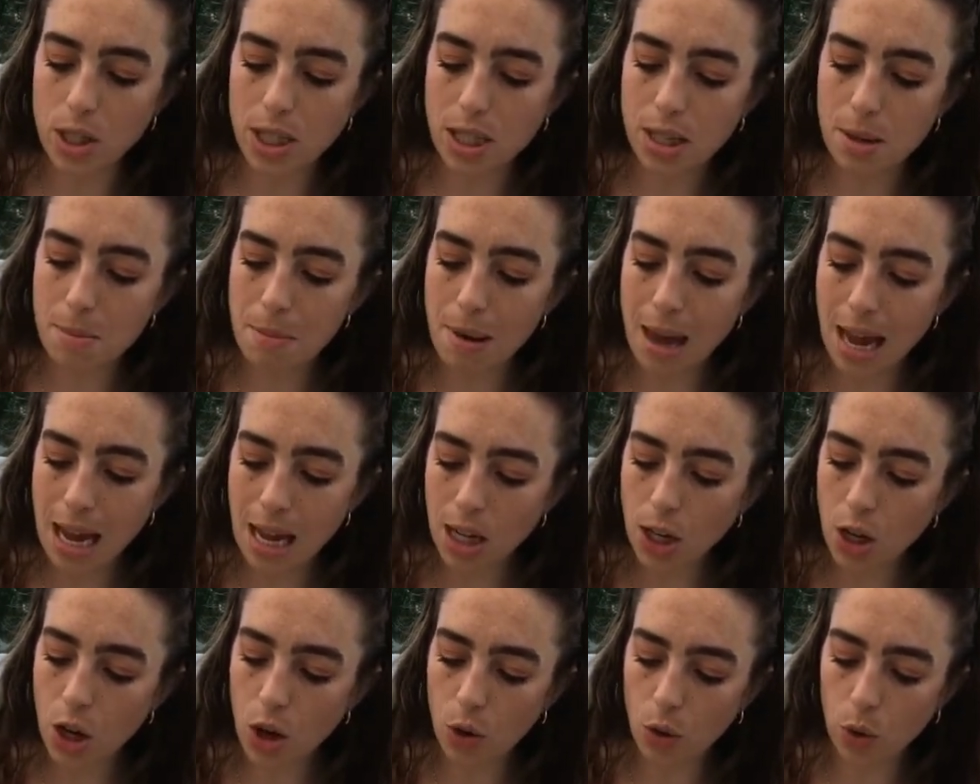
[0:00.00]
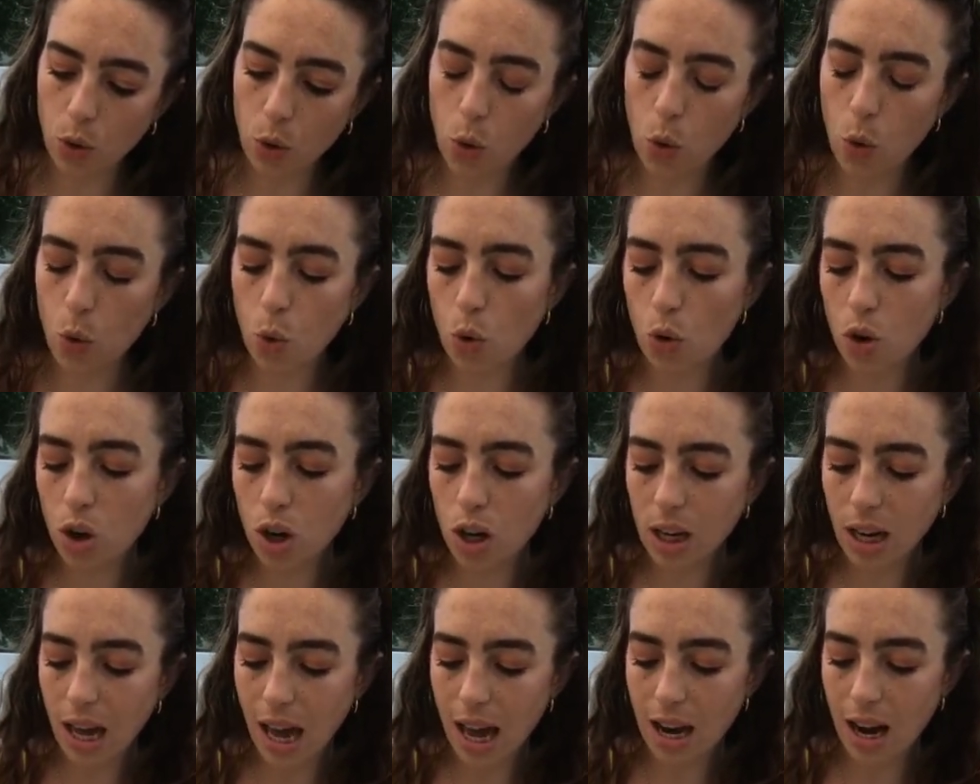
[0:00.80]
tomato,
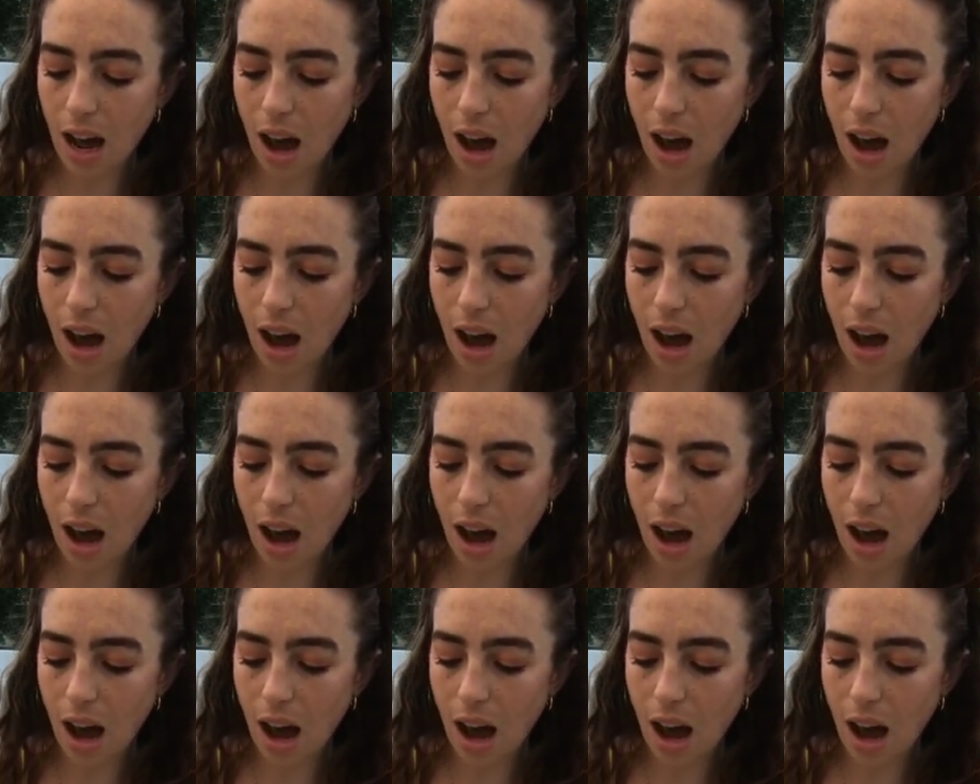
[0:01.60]
corn, and